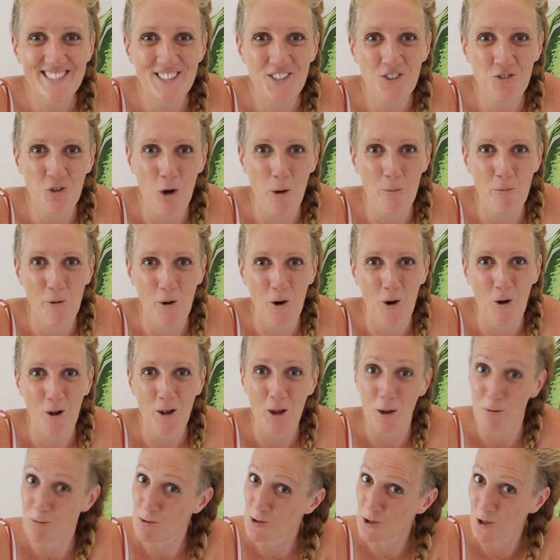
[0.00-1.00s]
drum roll.
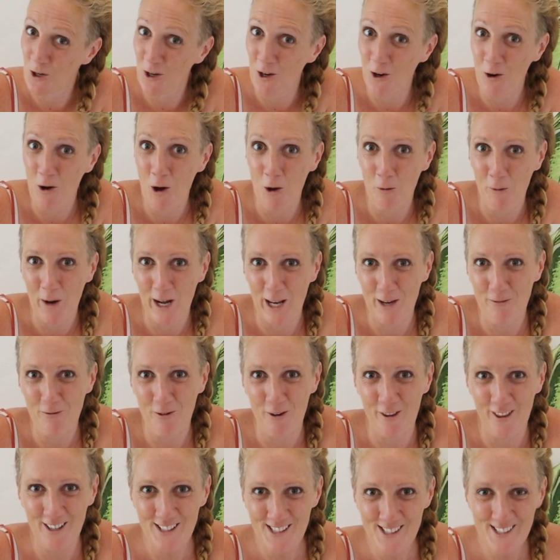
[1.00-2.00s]
I'm sure you're all waiting for
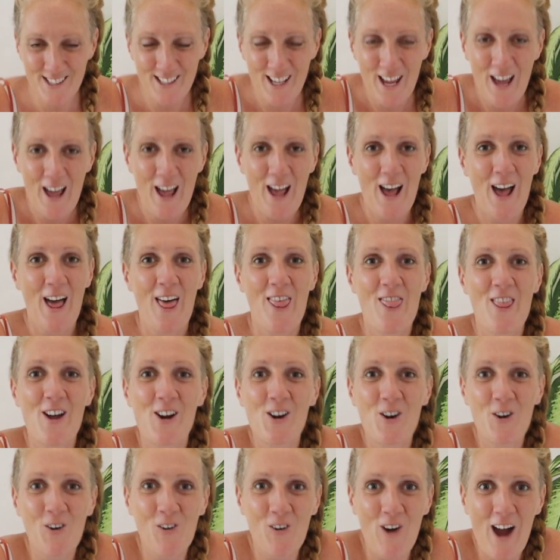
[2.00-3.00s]
this. The
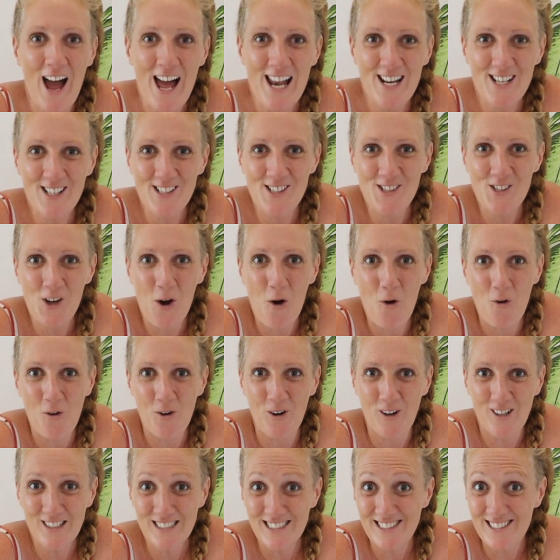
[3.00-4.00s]
grand
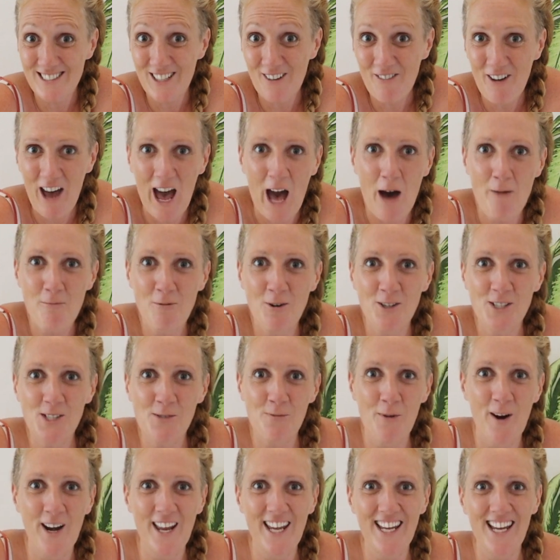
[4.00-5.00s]
total of how much
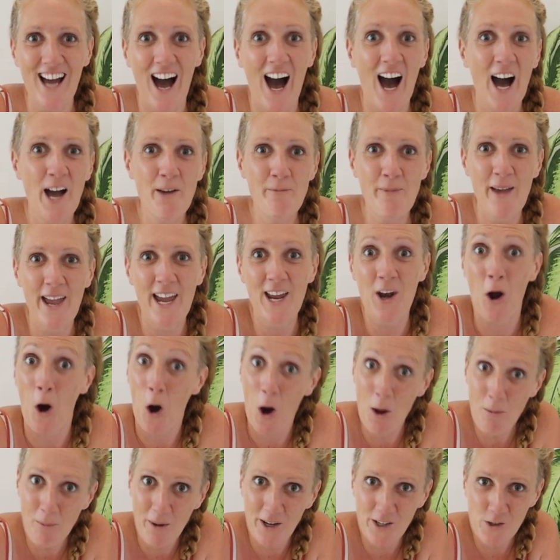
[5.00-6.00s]
money I made
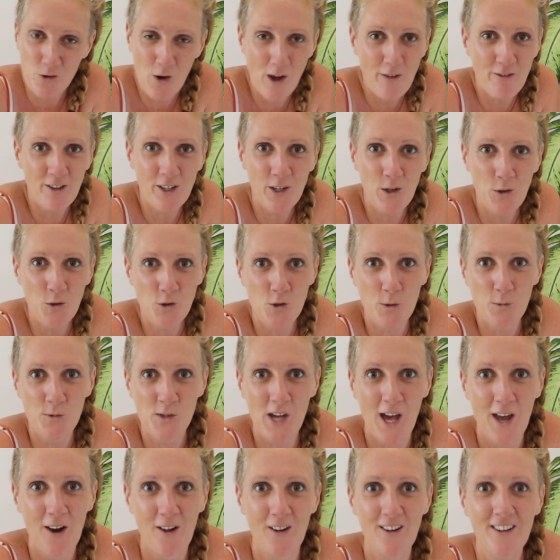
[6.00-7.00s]
on my travel YouTube
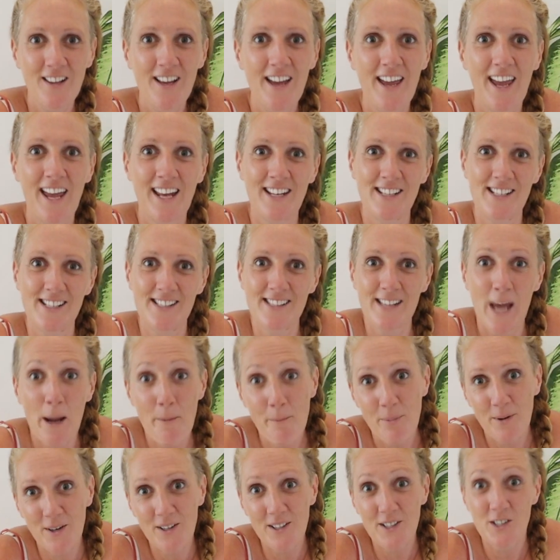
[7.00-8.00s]
channel in
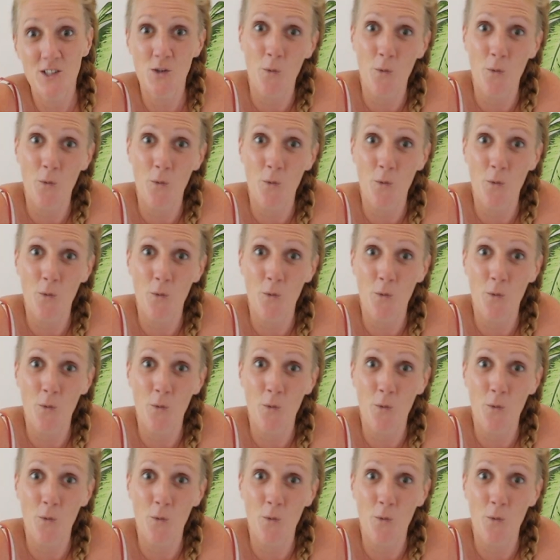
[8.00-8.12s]
December